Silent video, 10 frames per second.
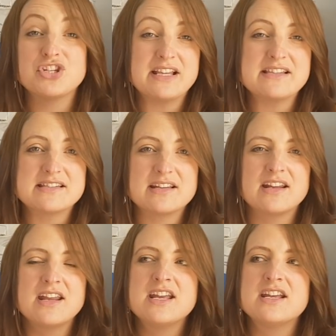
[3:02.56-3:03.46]

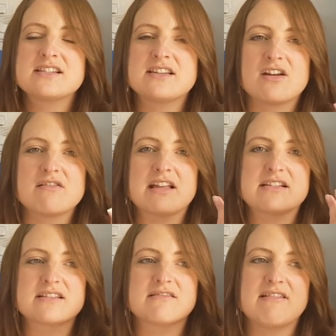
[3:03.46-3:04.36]
Jensen. So
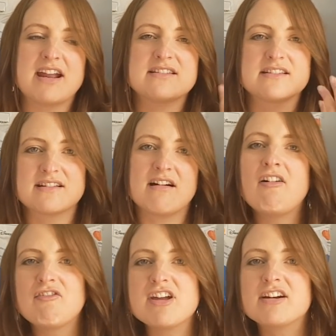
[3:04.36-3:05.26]
that's great to start
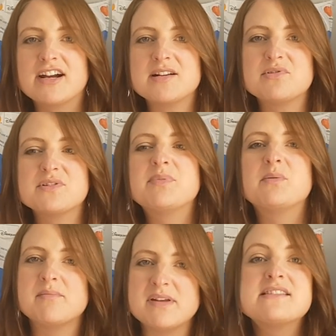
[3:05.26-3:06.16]
off the Incredibles,
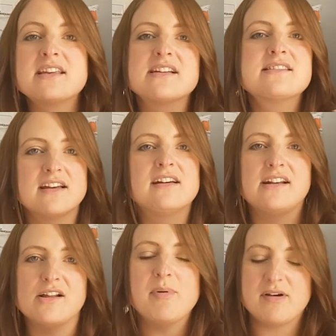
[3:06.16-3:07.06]
but we're missing a certain
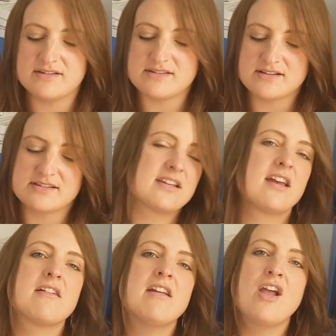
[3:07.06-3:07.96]
little person.
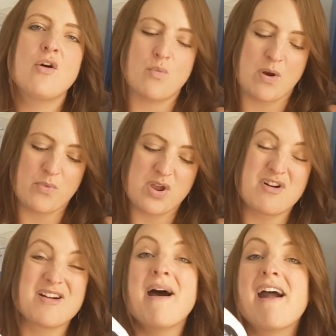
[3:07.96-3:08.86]
So when we
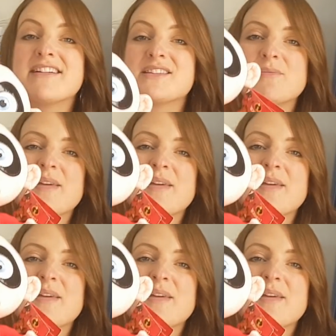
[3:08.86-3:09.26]
were in Paris, we